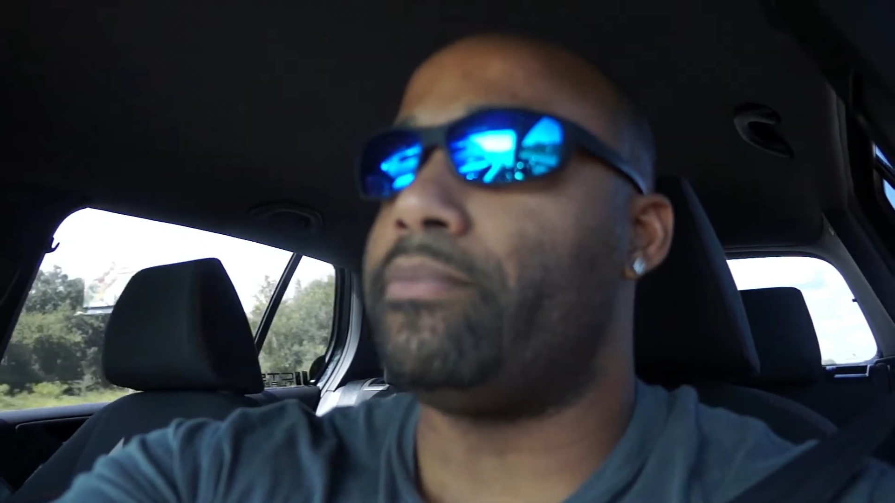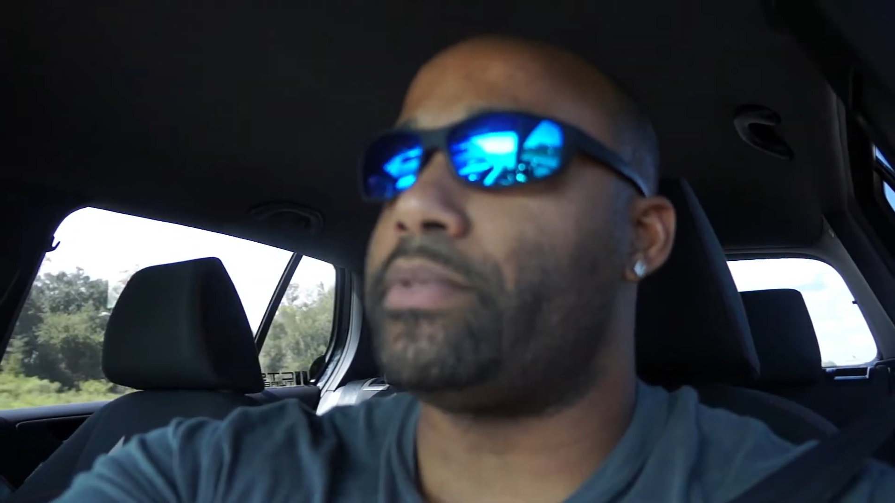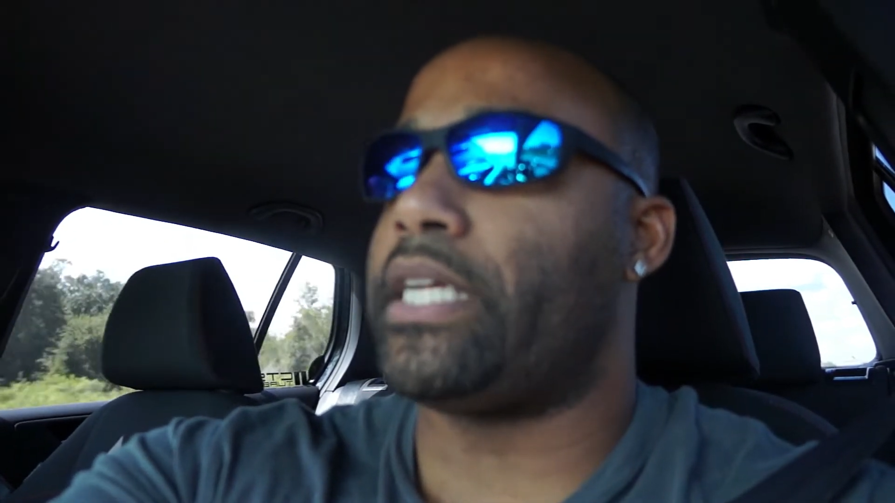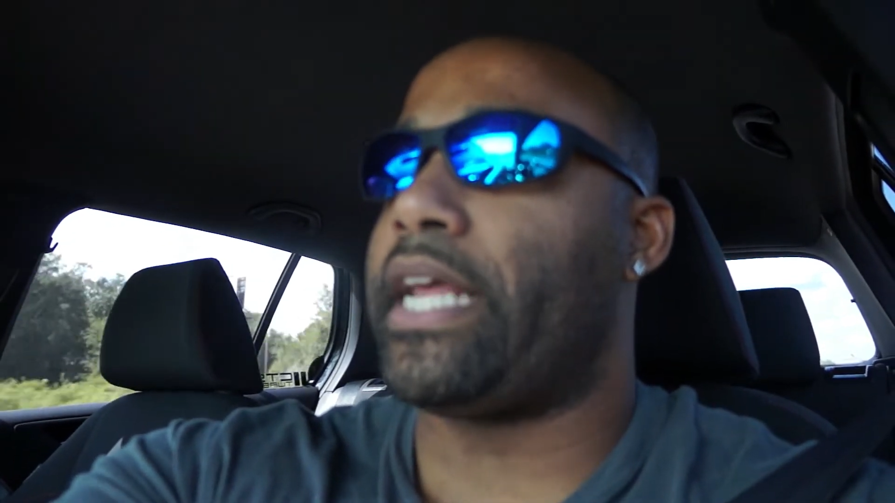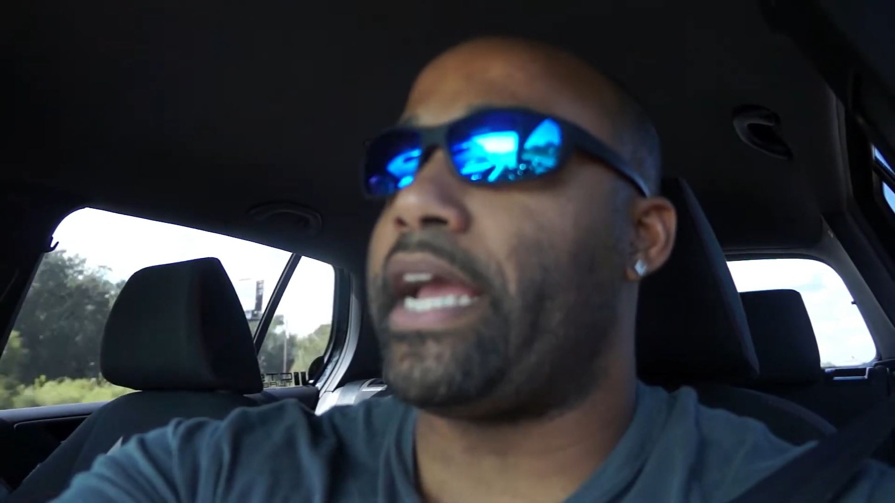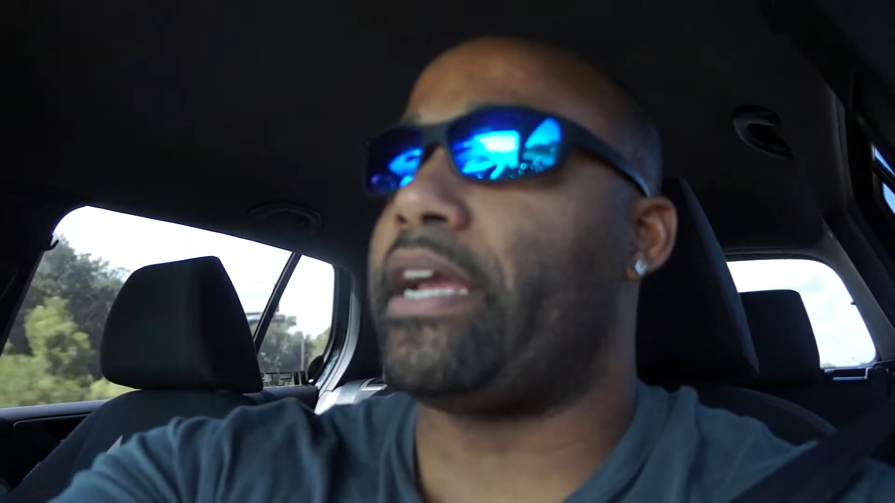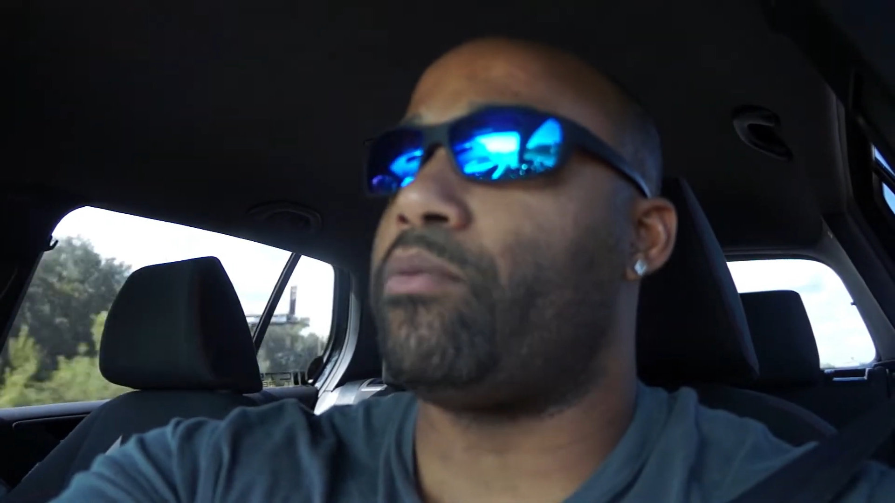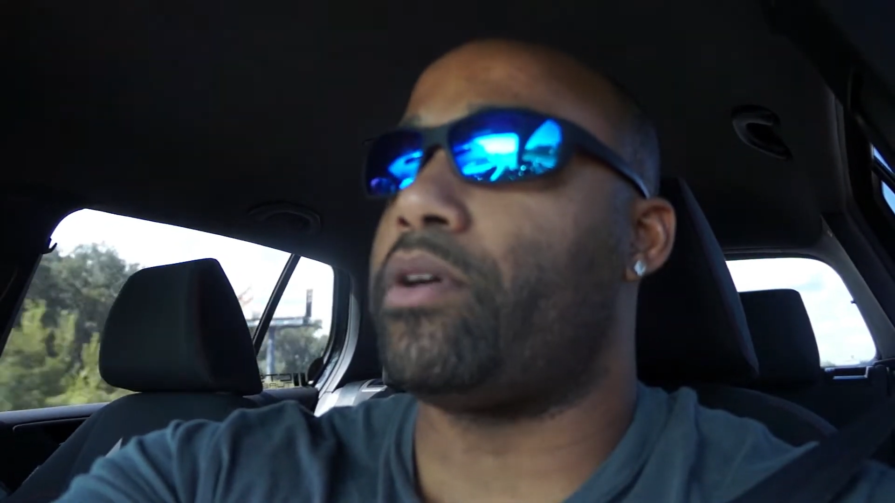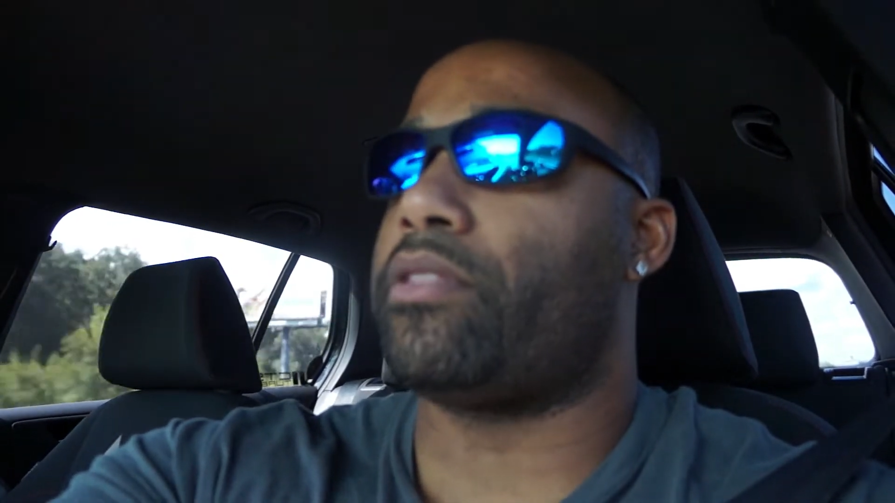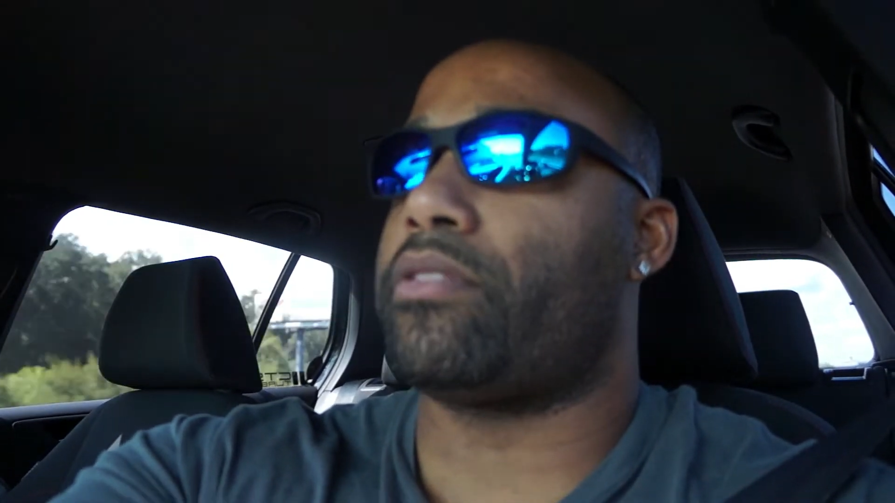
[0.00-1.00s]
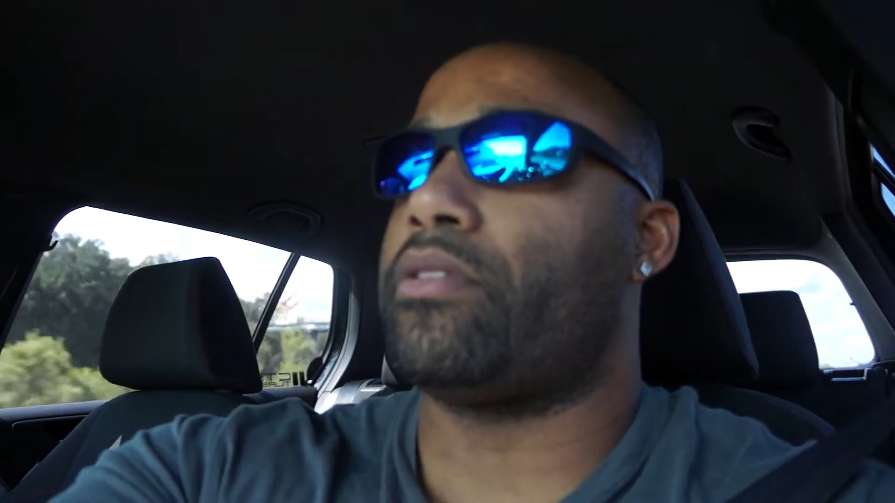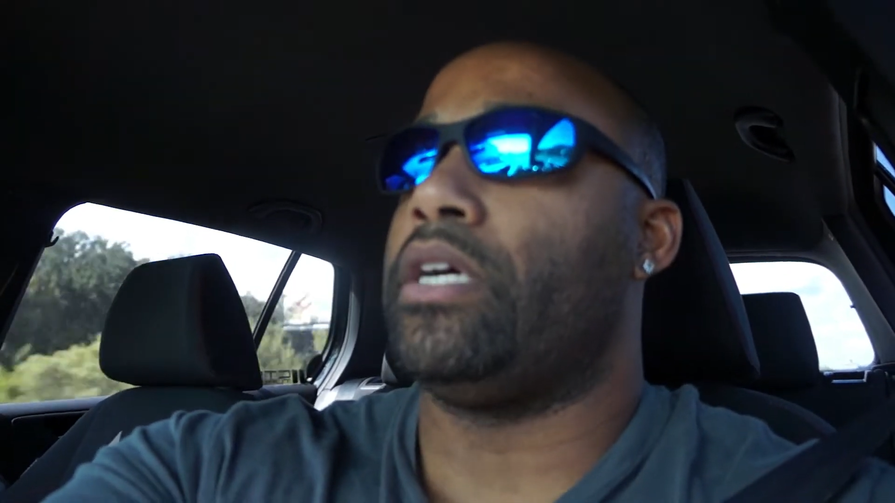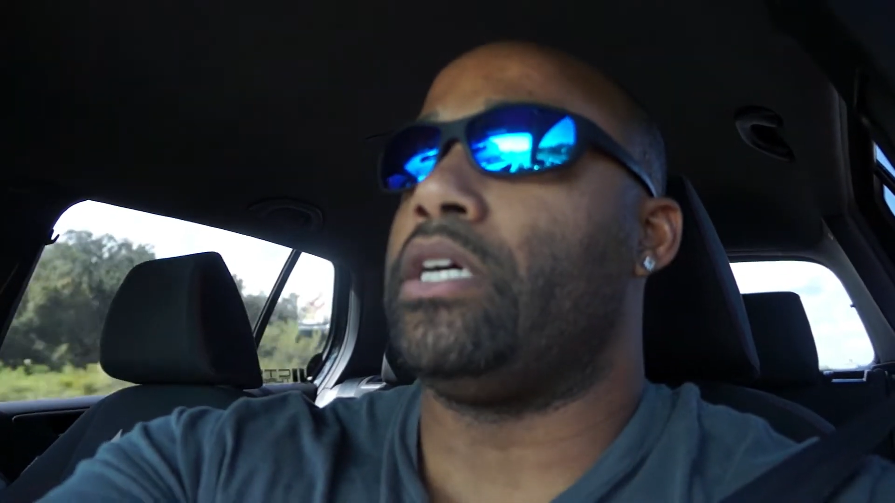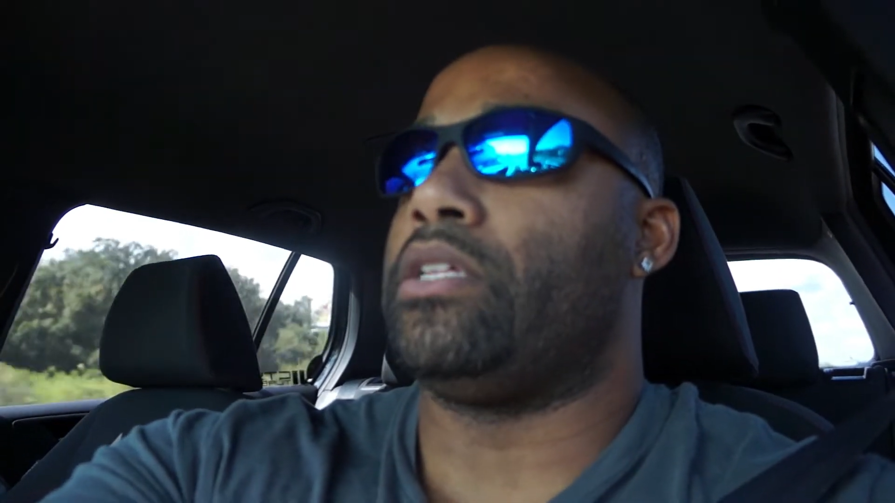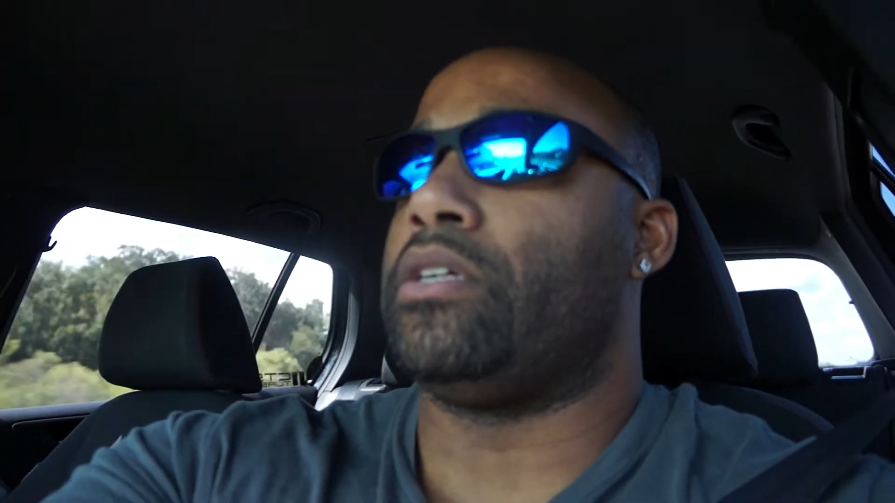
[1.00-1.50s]
today with,
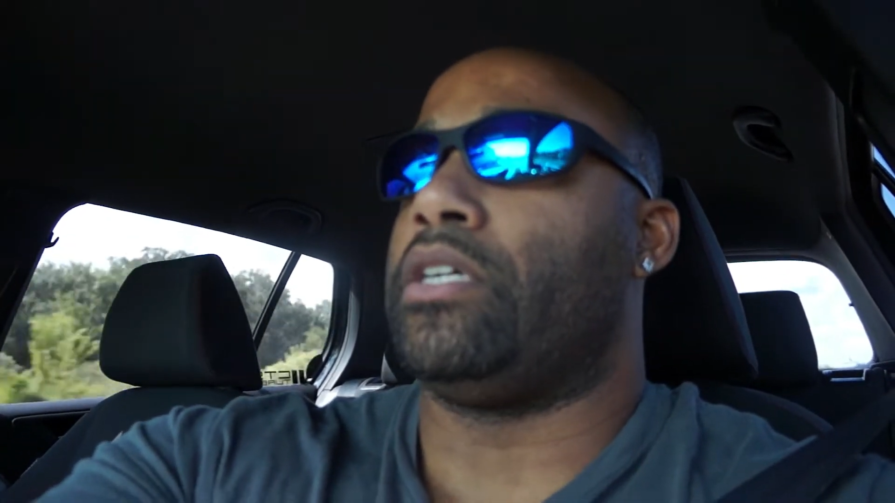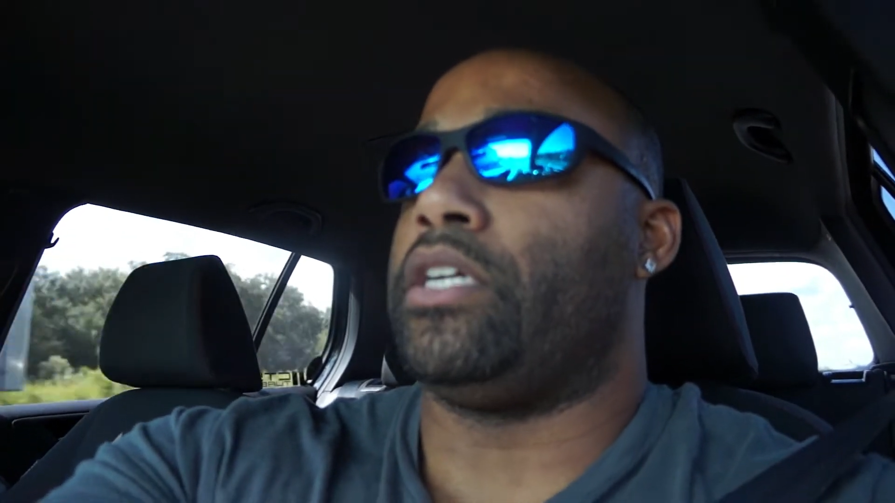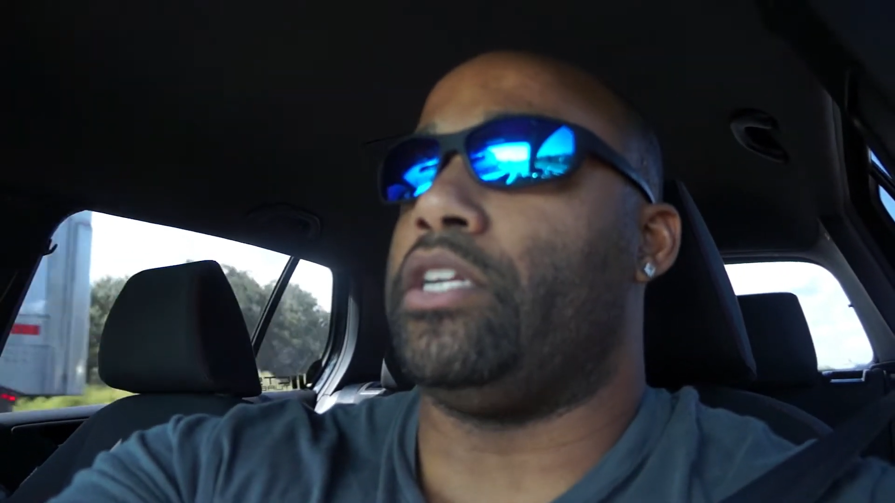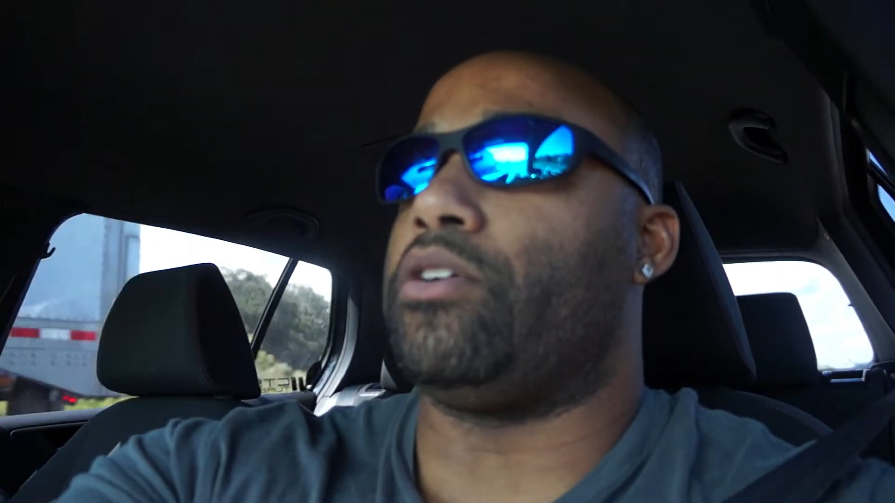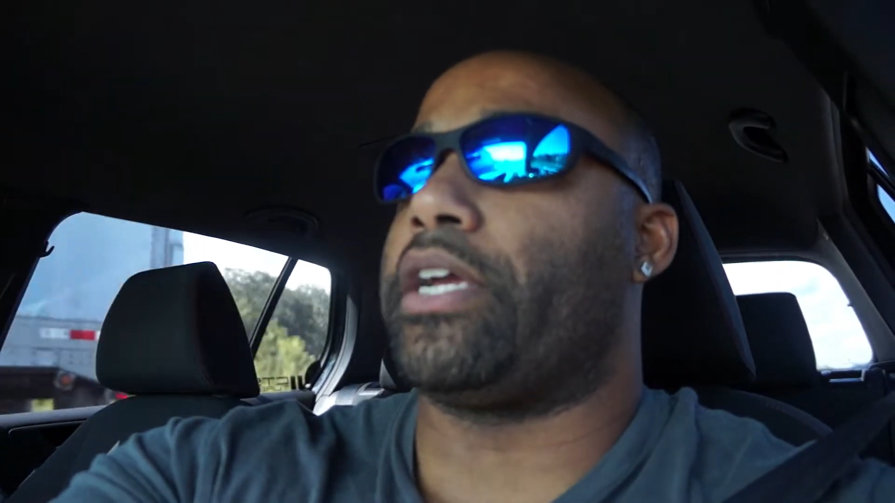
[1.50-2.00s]
you know,